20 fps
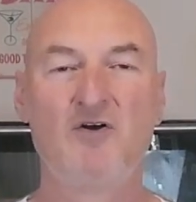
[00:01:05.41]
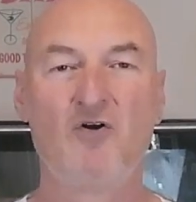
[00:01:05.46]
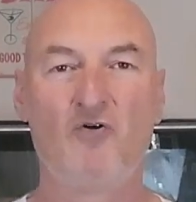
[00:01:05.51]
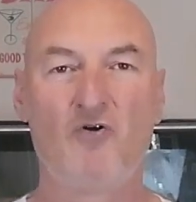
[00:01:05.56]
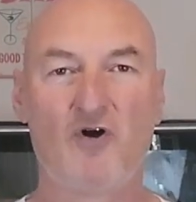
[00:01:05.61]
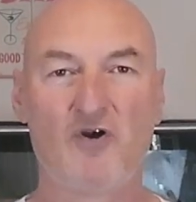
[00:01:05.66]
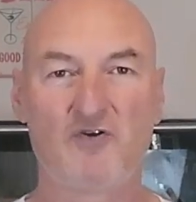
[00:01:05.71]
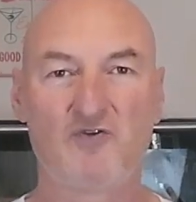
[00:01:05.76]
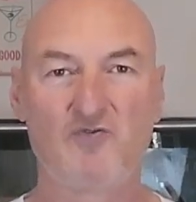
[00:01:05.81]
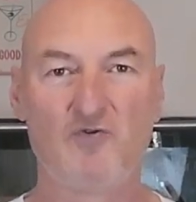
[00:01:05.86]

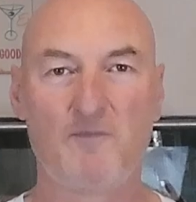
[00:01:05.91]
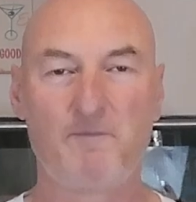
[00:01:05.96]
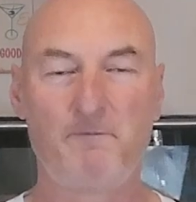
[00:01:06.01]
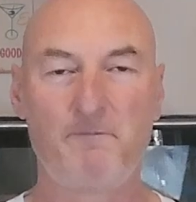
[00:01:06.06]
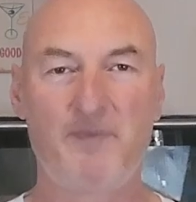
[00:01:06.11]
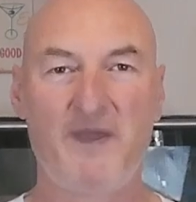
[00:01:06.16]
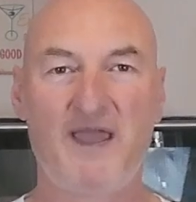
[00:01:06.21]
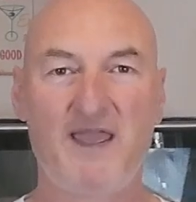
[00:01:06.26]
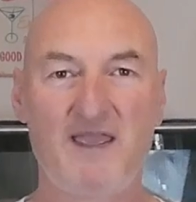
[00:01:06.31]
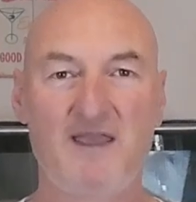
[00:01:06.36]
or to
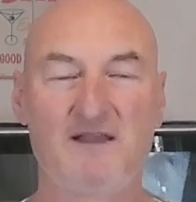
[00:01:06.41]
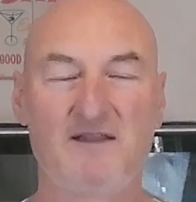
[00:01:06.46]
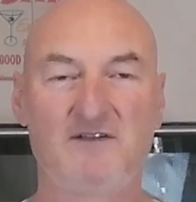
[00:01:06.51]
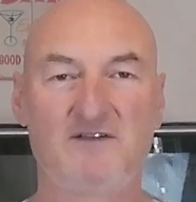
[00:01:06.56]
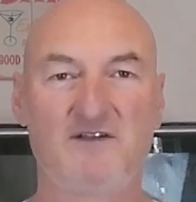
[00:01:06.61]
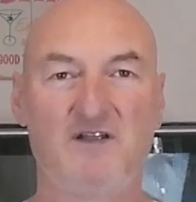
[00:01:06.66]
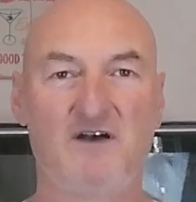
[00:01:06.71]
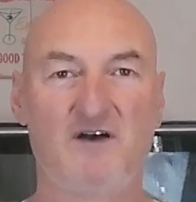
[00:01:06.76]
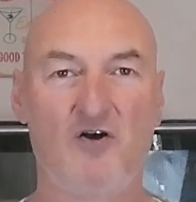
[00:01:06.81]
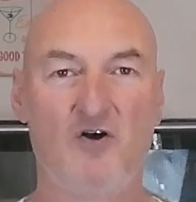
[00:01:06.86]
pay
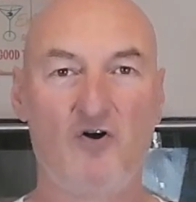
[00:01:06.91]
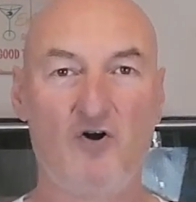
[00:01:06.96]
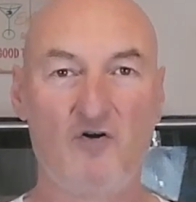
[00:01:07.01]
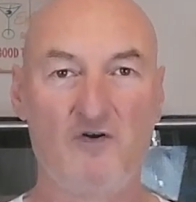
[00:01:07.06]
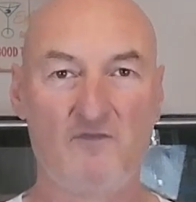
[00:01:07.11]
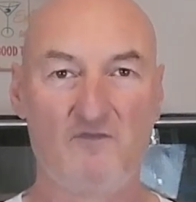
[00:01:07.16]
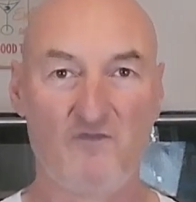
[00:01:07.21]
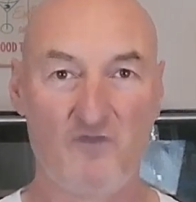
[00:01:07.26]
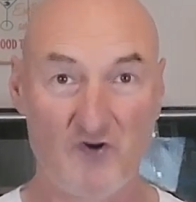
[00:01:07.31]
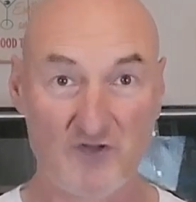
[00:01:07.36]
the
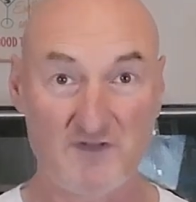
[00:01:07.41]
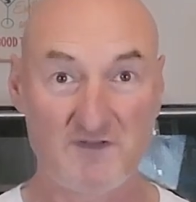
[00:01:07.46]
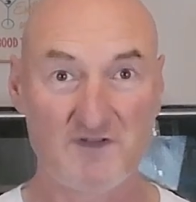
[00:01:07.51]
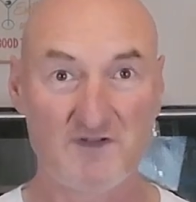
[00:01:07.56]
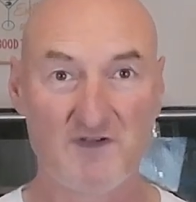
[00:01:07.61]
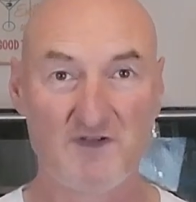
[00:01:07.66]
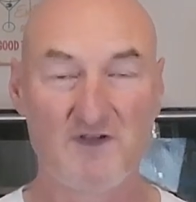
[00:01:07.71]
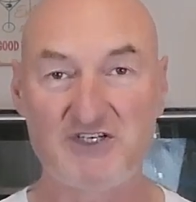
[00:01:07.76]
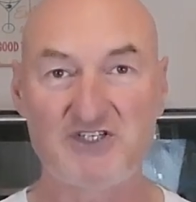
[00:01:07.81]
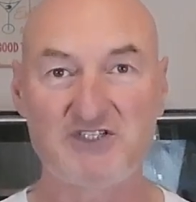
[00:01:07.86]
wood
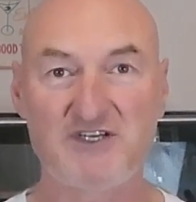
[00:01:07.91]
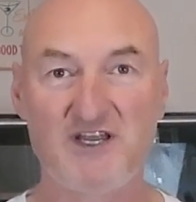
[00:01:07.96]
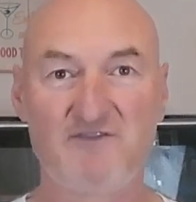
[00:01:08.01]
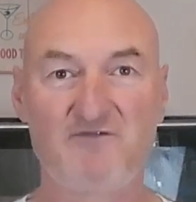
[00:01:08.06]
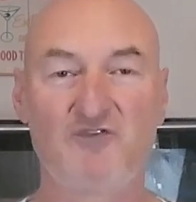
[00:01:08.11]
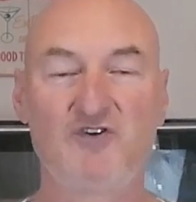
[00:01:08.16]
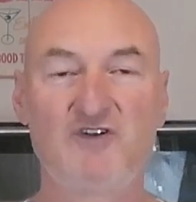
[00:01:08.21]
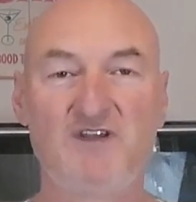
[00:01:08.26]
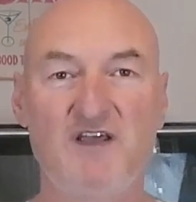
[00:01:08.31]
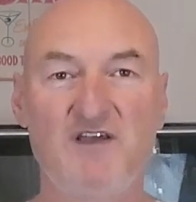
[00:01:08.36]
which they
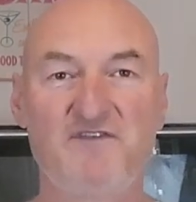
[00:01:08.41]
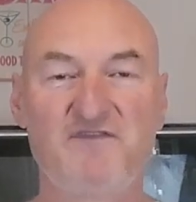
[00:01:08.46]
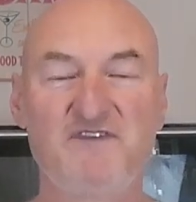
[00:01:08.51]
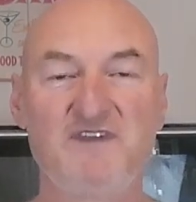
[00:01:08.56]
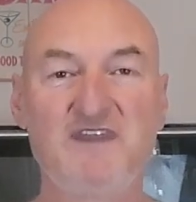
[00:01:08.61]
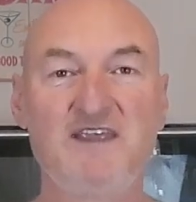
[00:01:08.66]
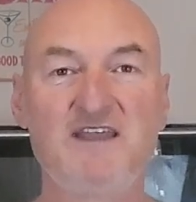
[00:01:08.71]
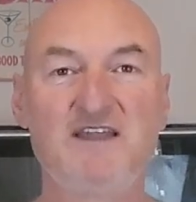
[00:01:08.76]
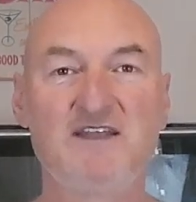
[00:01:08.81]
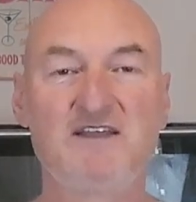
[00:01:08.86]
would have
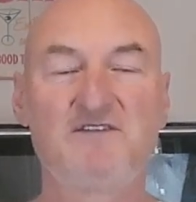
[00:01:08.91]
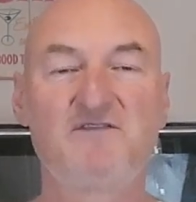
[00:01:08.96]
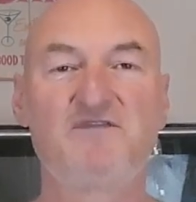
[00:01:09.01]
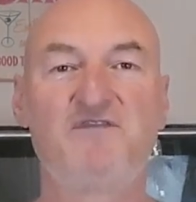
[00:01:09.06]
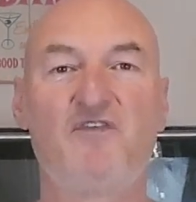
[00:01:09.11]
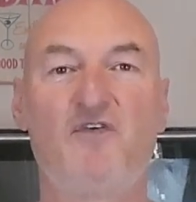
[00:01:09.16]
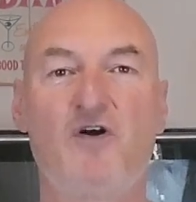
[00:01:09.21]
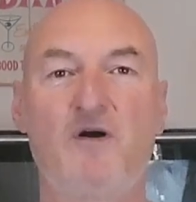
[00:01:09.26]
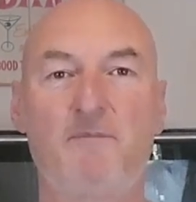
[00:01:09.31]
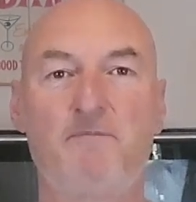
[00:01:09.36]
needed
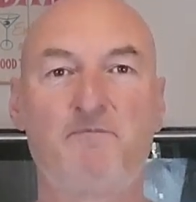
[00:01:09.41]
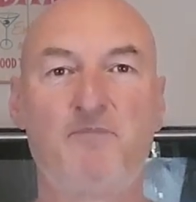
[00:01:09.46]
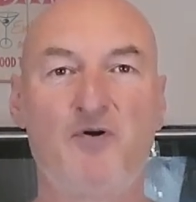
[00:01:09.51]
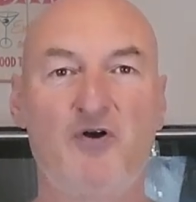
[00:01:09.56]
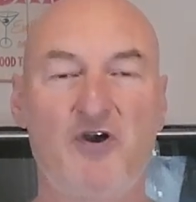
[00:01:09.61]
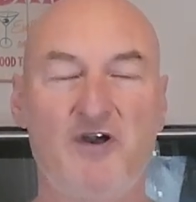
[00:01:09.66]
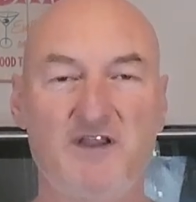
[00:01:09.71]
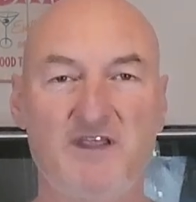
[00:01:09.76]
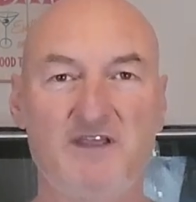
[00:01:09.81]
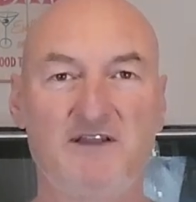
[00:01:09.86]
for
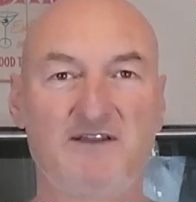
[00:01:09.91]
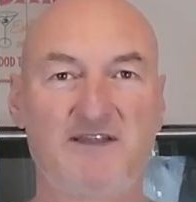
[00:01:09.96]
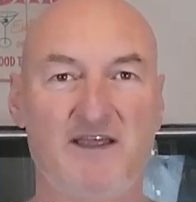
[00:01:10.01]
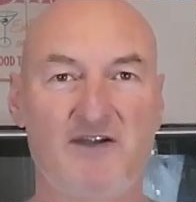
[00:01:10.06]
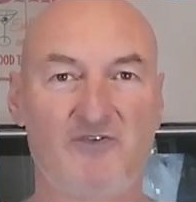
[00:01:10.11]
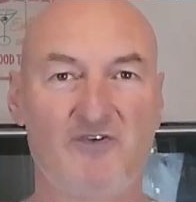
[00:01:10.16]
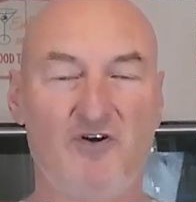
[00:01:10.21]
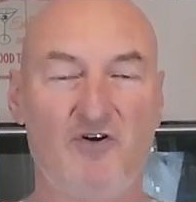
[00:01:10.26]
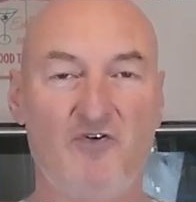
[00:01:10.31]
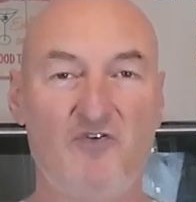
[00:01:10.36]
burning
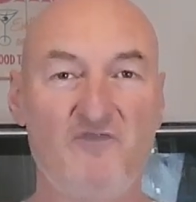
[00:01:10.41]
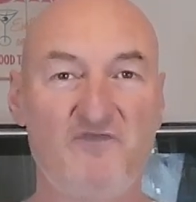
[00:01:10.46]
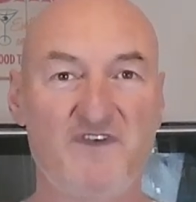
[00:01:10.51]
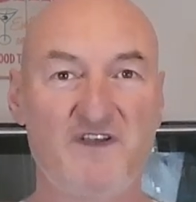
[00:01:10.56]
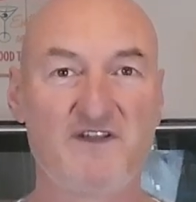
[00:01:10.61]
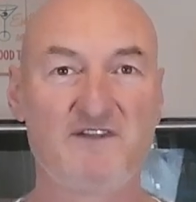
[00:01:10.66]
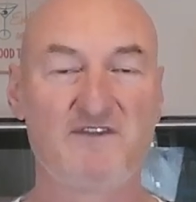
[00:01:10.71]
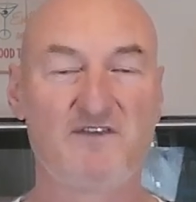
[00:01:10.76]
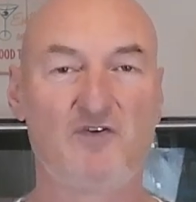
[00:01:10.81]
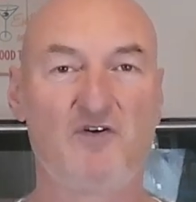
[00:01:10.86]
their
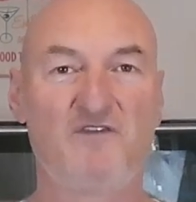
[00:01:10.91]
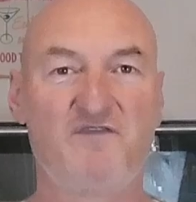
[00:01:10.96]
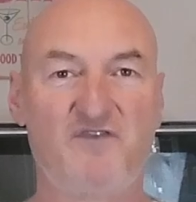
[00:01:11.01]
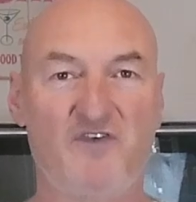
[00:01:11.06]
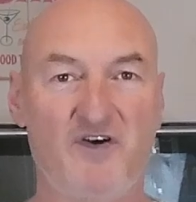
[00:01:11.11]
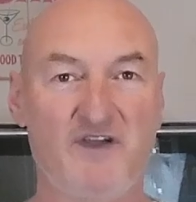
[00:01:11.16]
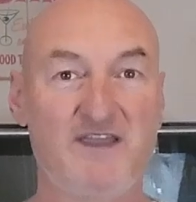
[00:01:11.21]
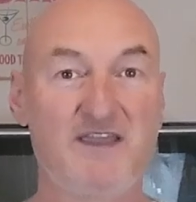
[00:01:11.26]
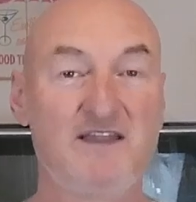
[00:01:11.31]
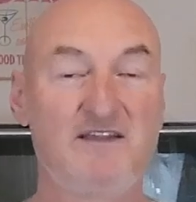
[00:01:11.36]
ovens or
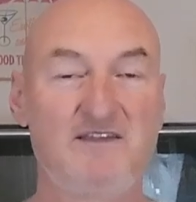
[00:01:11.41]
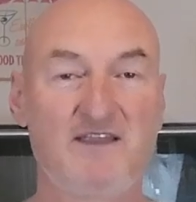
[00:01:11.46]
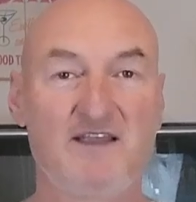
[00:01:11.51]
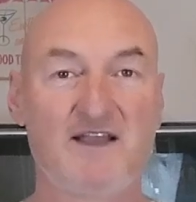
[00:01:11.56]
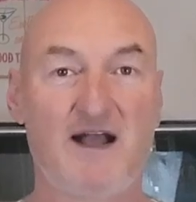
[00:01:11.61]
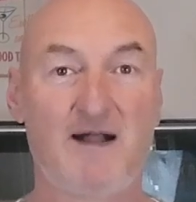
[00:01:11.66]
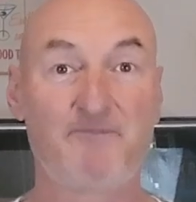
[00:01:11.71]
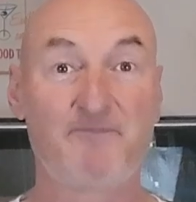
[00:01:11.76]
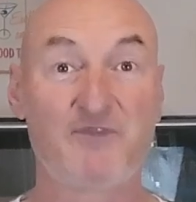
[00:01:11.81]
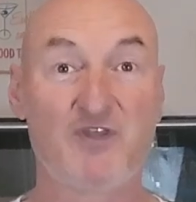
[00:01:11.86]
for
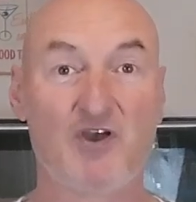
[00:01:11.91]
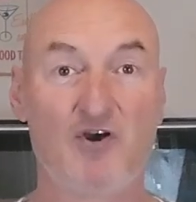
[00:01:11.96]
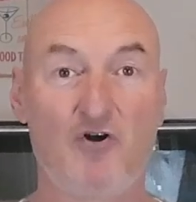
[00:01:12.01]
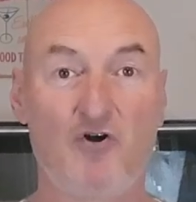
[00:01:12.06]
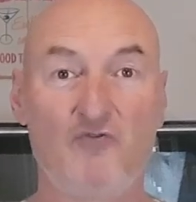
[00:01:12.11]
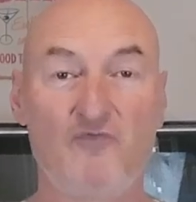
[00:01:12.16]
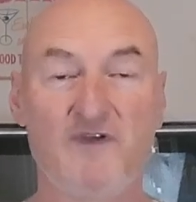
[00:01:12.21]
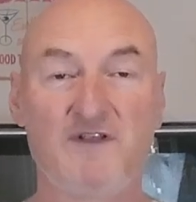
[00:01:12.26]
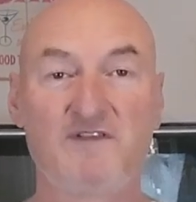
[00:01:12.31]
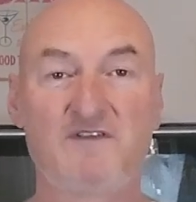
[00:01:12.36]
heating up their
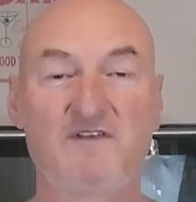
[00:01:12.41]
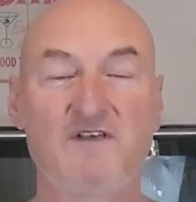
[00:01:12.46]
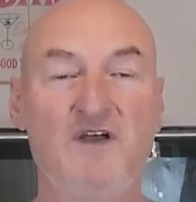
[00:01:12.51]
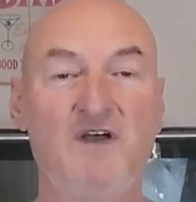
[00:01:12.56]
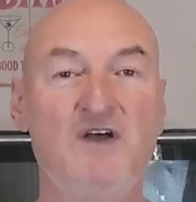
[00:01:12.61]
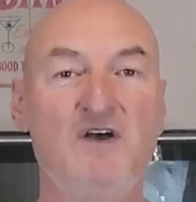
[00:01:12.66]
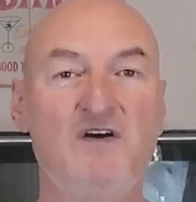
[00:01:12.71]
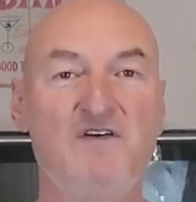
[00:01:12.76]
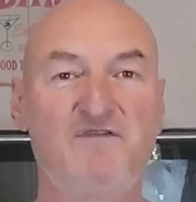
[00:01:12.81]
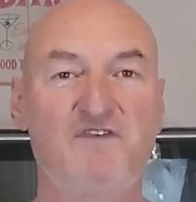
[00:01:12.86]
ovens
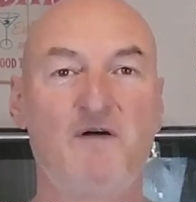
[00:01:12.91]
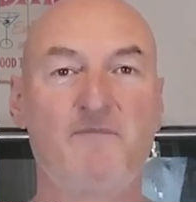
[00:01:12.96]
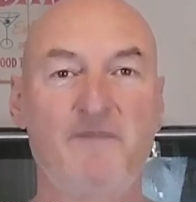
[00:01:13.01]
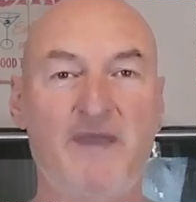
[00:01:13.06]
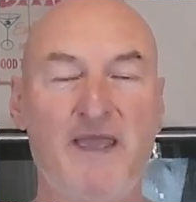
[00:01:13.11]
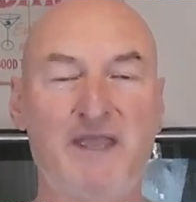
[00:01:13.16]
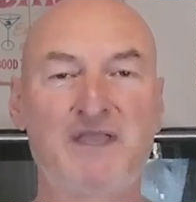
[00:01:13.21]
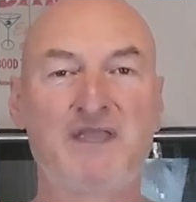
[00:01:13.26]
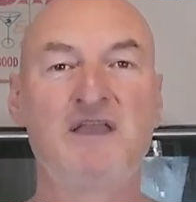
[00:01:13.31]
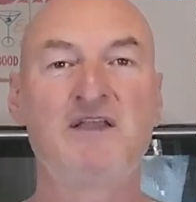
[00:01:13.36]
for
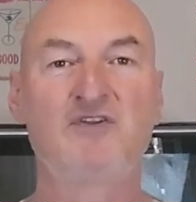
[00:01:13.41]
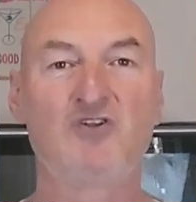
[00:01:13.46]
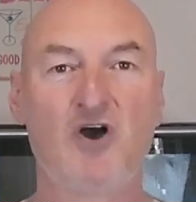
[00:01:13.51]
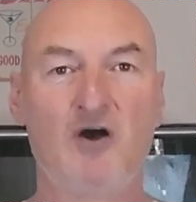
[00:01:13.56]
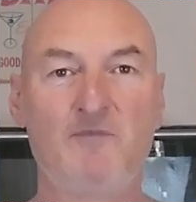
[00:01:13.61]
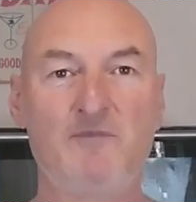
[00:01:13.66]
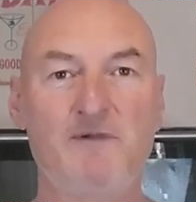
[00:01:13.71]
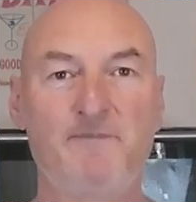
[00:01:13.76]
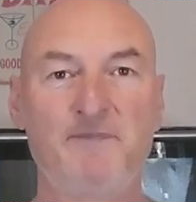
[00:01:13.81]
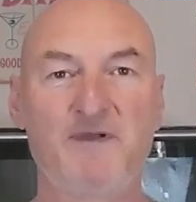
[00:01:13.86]
making
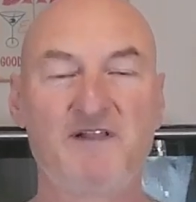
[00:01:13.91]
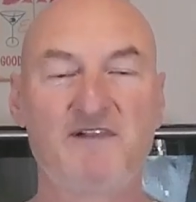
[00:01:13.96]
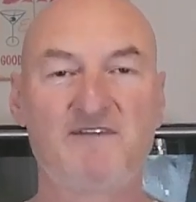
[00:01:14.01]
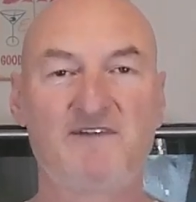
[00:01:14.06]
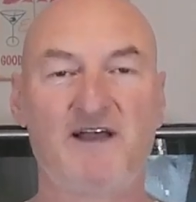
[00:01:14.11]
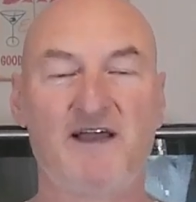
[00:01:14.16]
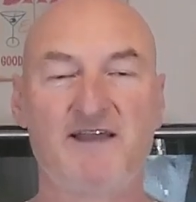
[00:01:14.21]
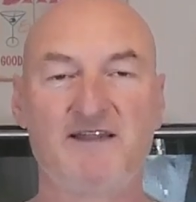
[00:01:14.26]
normal pizza.